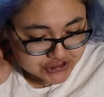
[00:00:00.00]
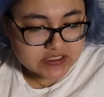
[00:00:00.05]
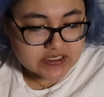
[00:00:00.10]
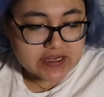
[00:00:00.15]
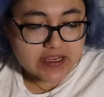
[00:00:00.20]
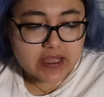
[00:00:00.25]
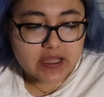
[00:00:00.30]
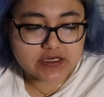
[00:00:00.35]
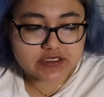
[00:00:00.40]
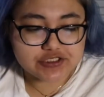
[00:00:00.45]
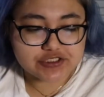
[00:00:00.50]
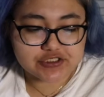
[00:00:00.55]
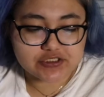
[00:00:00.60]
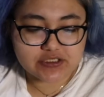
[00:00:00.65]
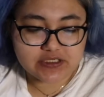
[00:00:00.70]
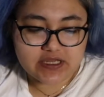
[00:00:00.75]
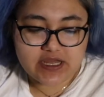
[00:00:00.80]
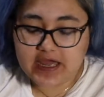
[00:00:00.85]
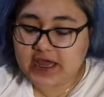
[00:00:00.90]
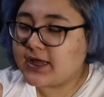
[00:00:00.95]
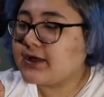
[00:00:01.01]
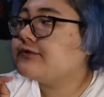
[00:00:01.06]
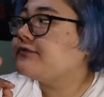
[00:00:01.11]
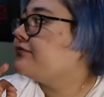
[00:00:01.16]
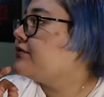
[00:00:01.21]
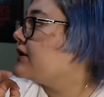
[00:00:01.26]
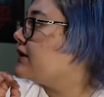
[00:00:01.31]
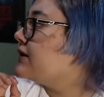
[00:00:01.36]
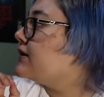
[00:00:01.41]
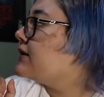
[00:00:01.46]
that I actually have
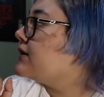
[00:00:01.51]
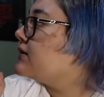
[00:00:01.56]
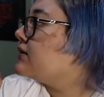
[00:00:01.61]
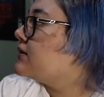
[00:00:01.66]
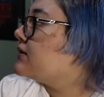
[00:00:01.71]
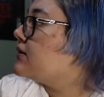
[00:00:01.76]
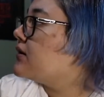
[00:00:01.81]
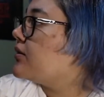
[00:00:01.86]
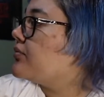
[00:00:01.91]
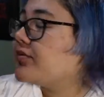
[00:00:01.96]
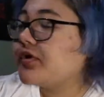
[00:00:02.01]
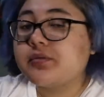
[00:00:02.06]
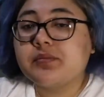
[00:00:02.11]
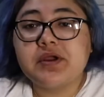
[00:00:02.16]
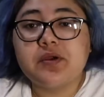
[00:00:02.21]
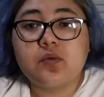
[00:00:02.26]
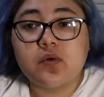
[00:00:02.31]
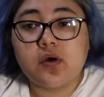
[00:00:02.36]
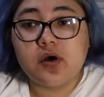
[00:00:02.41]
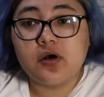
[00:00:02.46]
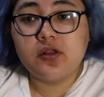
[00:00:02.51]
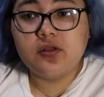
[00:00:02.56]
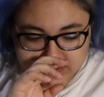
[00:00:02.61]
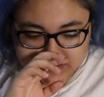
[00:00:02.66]
hanging up on my wall.